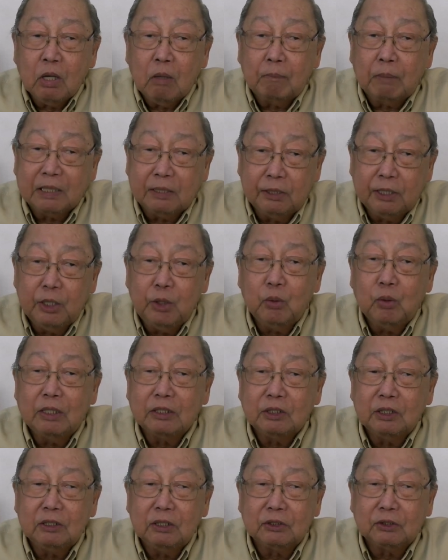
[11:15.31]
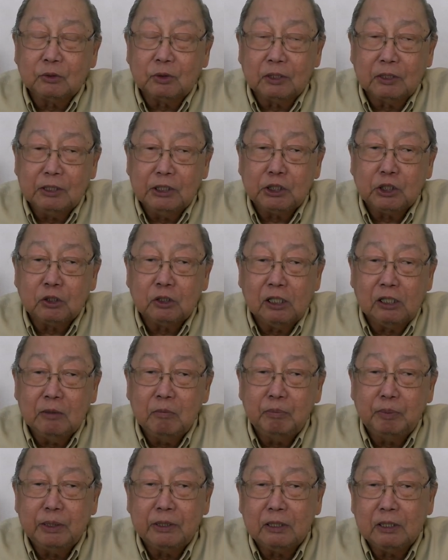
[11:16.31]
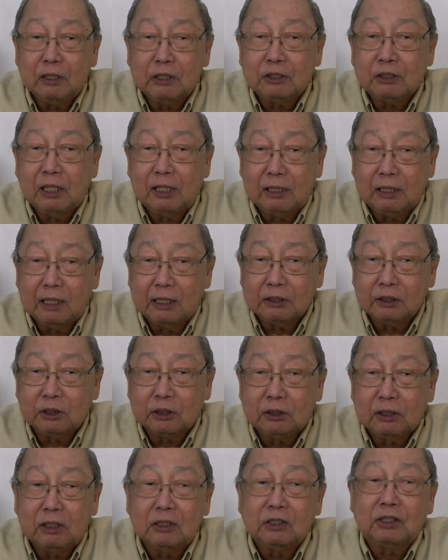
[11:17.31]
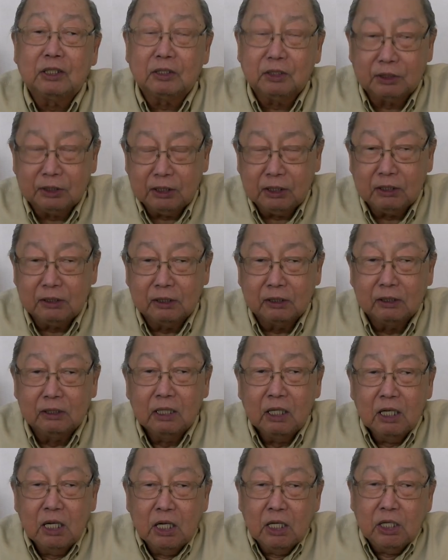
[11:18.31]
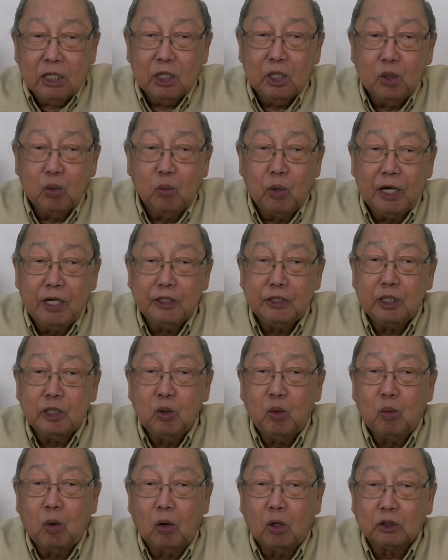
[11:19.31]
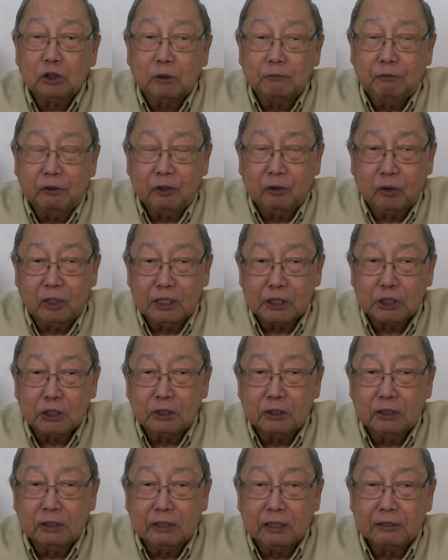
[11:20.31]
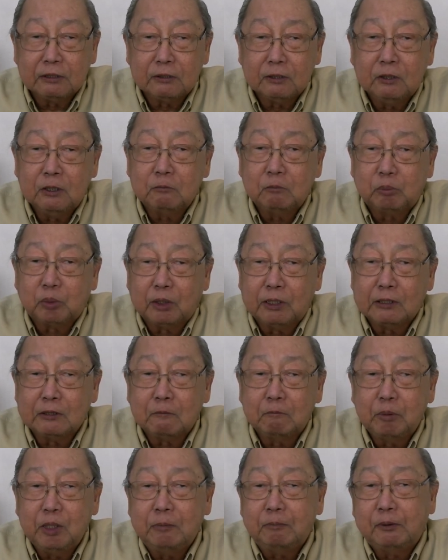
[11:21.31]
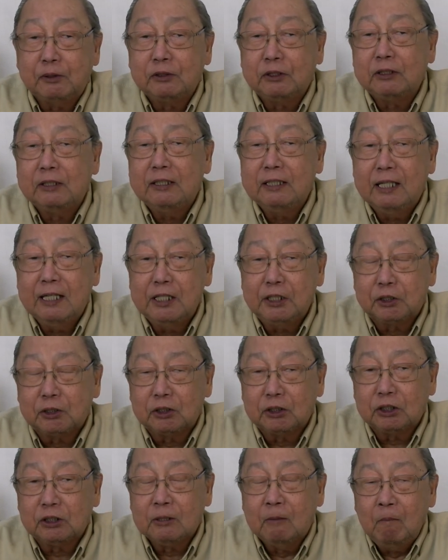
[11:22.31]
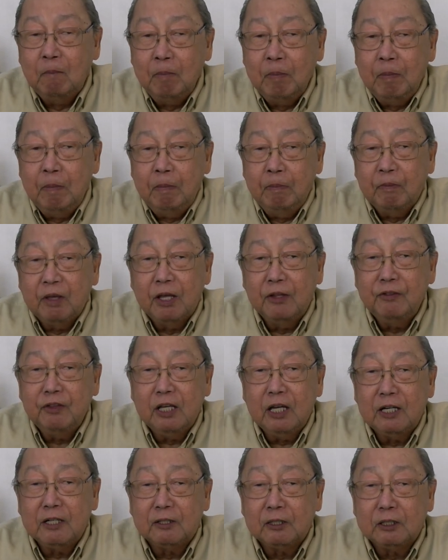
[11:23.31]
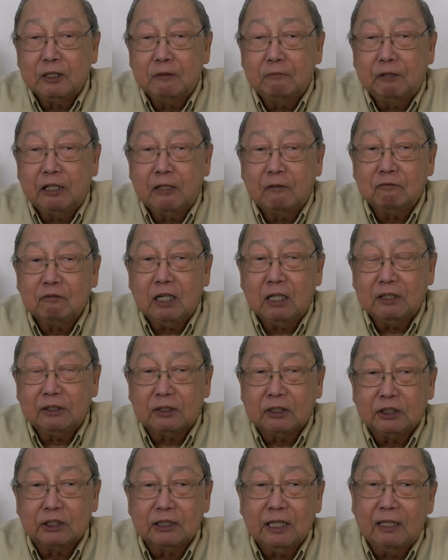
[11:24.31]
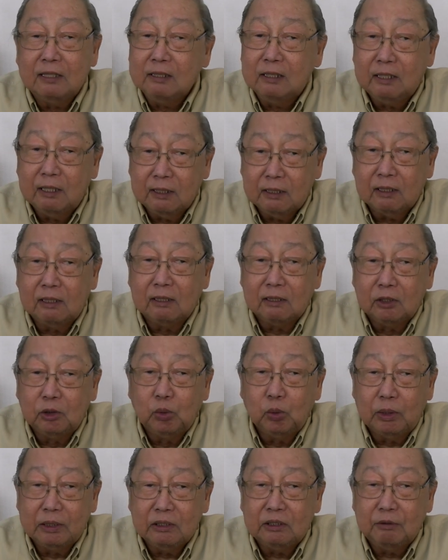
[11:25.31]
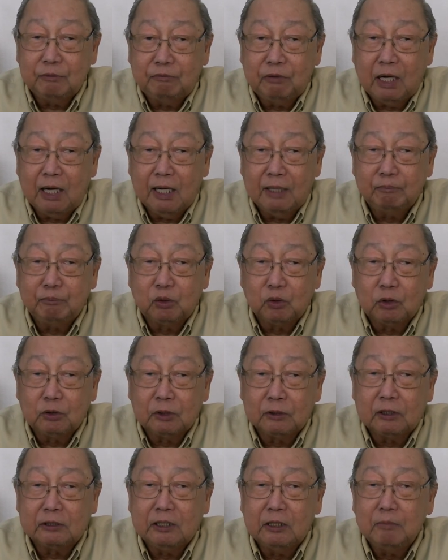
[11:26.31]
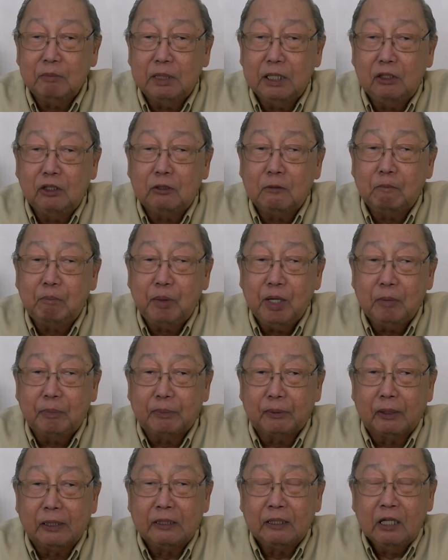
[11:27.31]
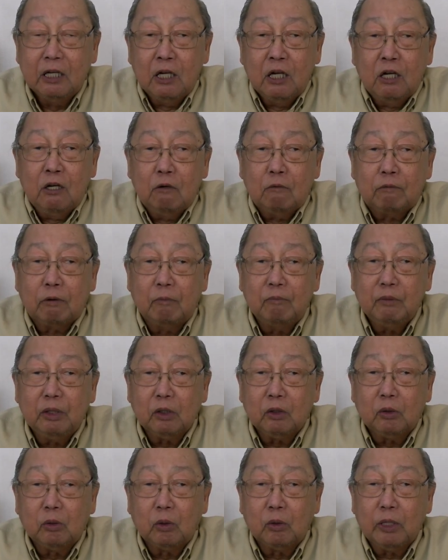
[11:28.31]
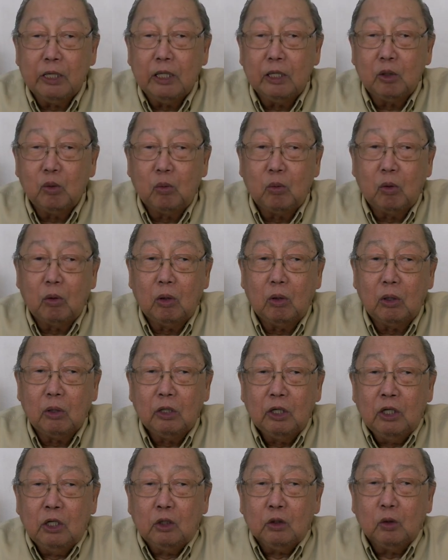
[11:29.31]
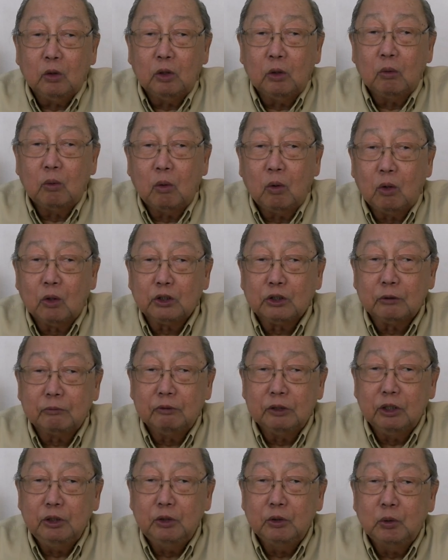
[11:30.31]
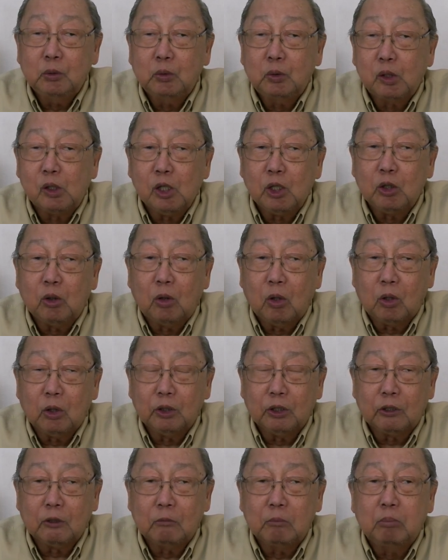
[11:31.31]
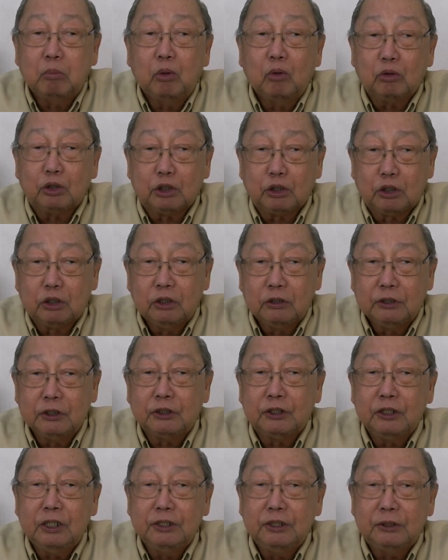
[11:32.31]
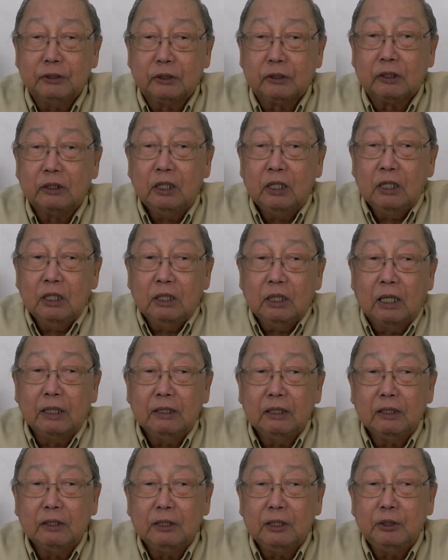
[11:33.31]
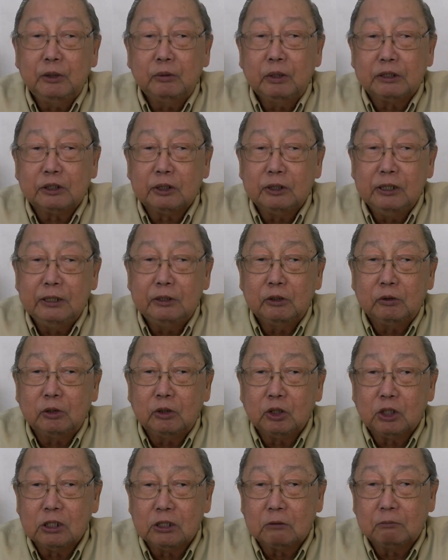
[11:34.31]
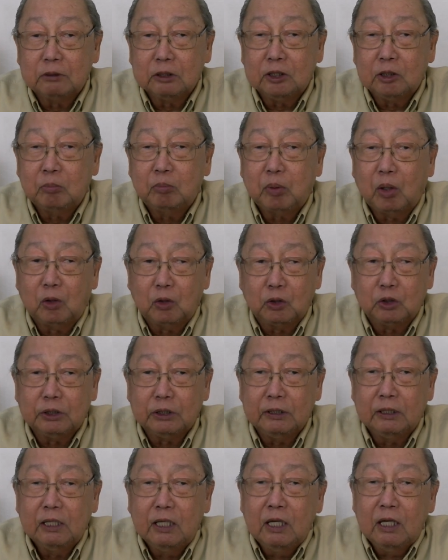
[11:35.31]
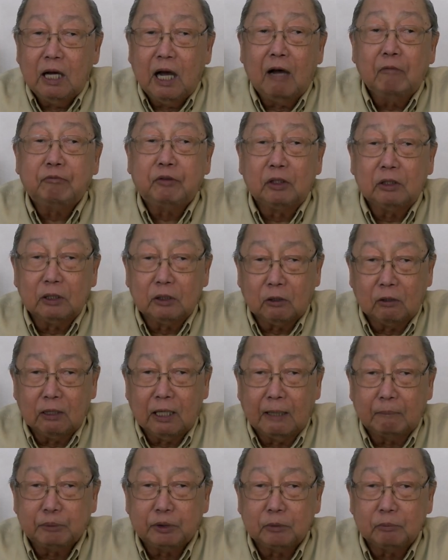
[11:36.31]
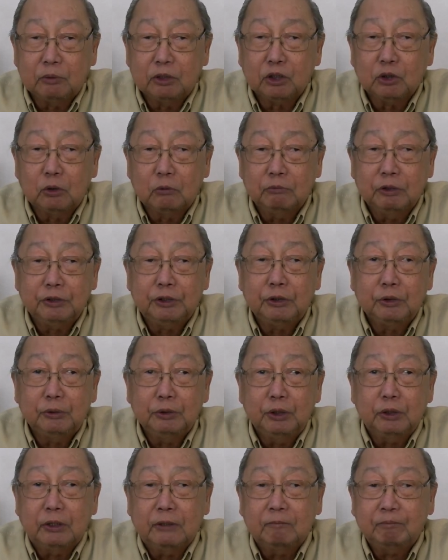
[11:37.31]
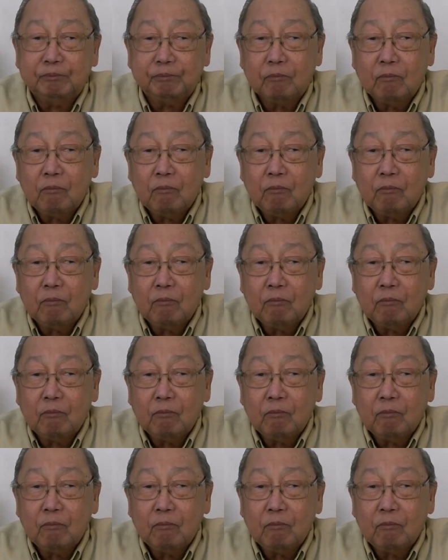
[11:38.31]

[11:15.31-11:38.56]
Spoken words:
But the U.S. and its traditional imperialist allies still succeeded in waging wars of aggression against the oppressed peoples and nations in the underdeveloped countries and killed 25 to 30 million people, from the Korean War to the wars of the New World Order of Bush the Senior under the U.S. neoconservative policy after the collapse of the Soviet Union.